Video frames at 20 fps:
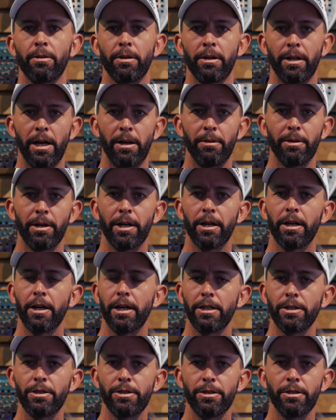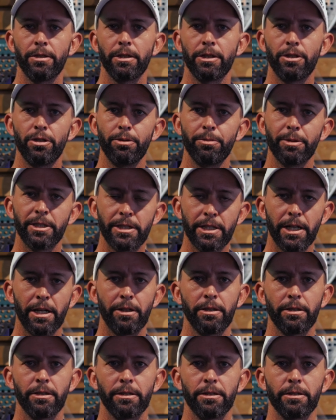Now we're going to go into the two
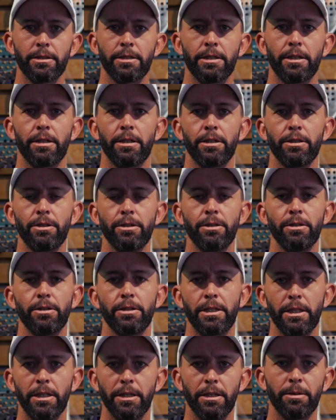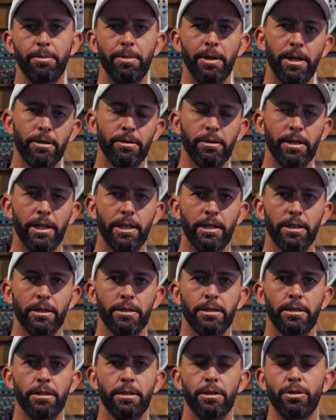materials that are used in the paddle
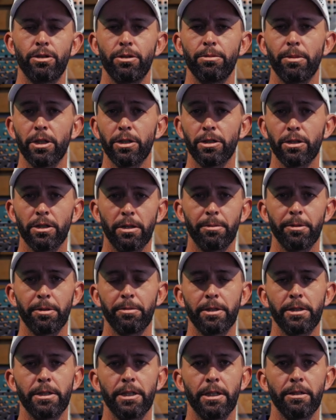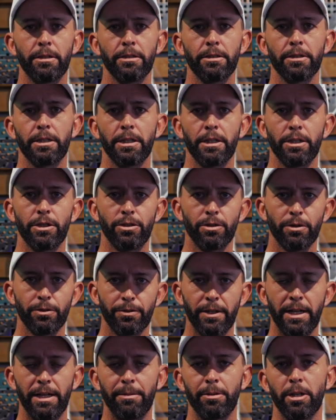rackets. Two most common materials is your
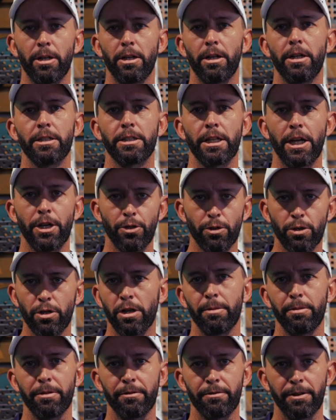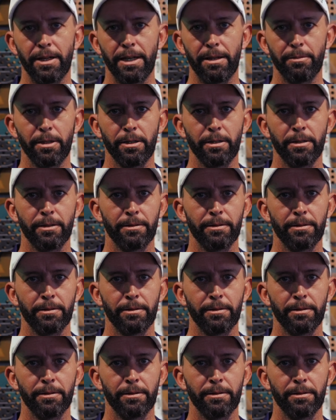fiberglass and your carbon fiber.